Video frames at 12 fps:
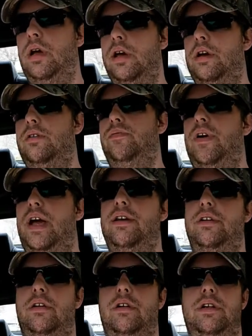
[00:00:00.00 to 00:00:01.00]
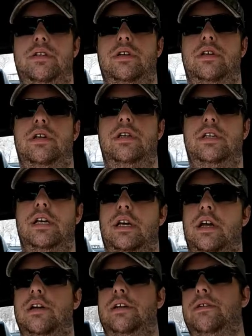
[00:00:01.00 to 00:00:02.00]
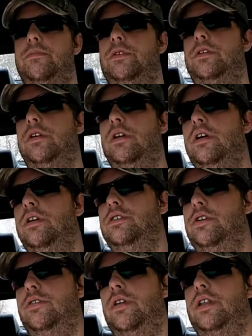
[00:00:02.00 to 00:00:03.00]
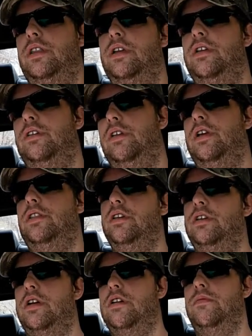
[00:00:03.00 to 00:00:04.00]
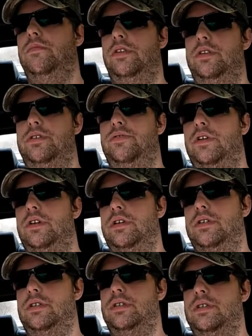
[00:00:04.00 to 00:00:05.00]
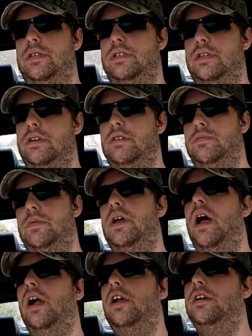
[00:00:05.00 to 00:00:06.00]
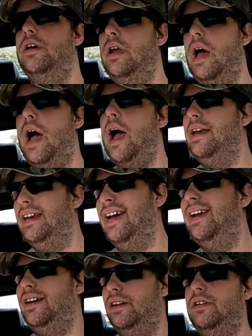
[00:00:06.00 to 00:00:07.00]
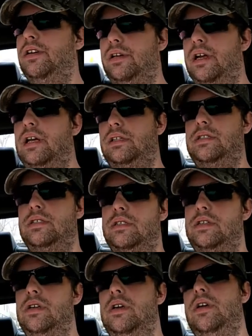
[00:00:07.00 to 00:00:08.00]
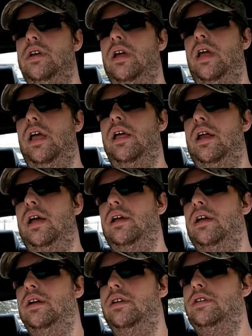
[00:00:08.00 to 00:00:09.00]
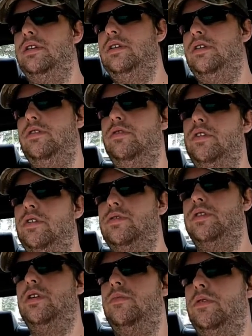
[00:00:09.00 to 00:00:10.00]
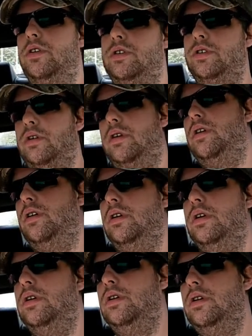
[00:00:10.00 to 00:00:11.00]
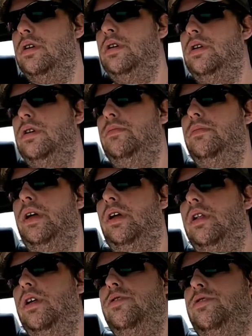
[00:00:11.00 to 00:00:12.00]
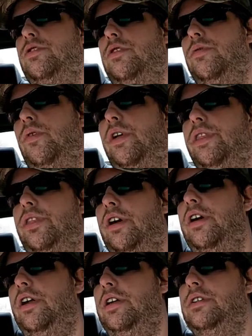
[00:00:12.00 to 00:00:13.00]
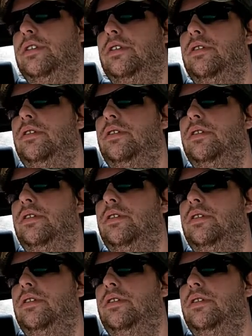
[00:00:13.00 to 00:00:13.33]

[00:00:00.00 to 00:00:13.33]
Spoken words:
105 degrees on intake air temperature. So nothing terrible as far as this goes, but a good hot day here in Texas. And I guarantee you those numbers are gonna be closer to 130s.